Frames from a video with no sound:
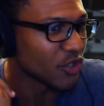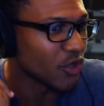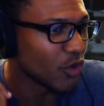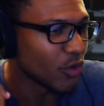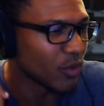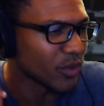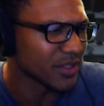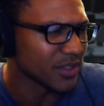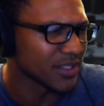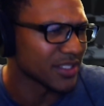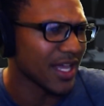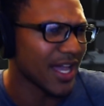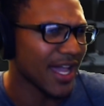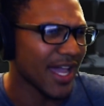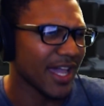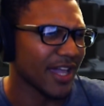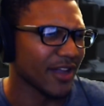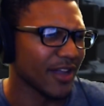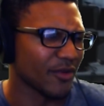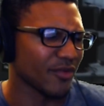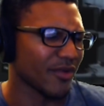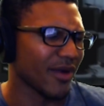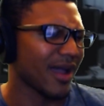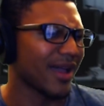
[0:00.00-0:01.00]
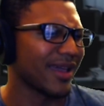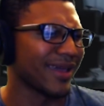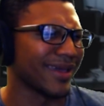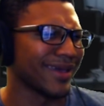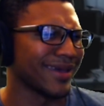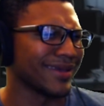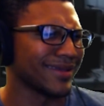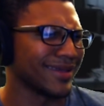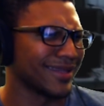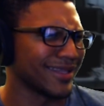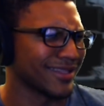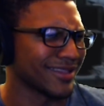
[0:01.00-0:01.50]
who was like,
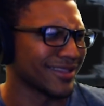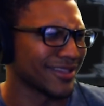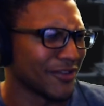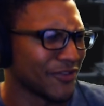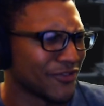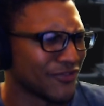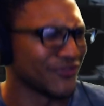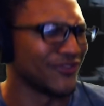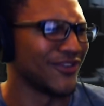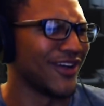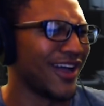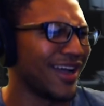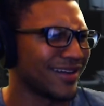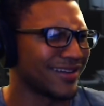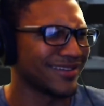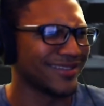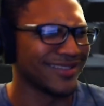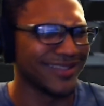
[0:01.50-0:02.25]
Riot, like the fuck?